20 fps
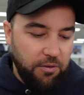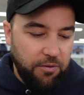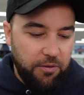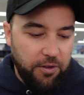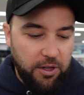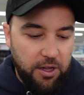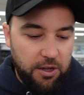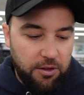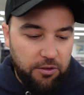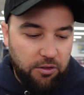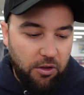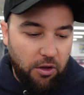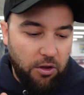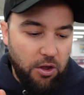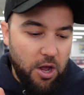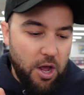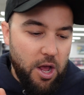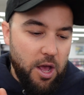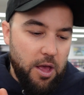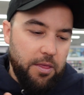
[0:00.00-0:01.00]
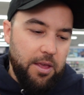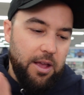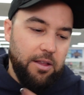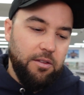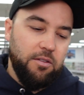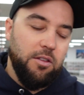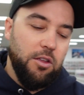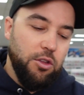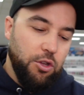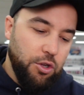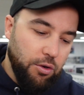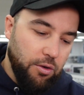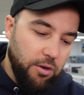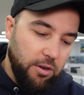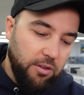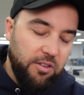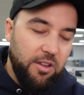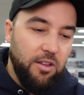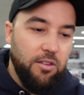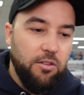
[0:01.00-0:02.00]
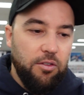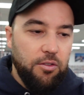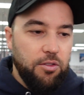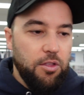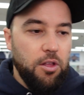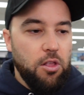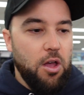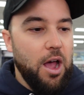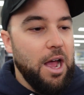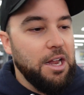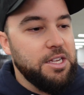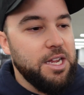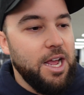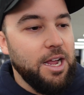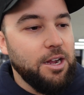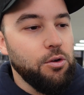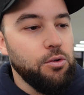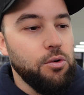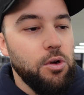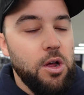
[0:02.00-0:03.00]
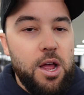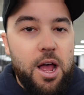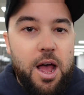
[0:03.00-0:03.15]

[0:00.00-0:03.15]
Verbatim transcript: fill it. So that's the Dura Sensor and the light tackle.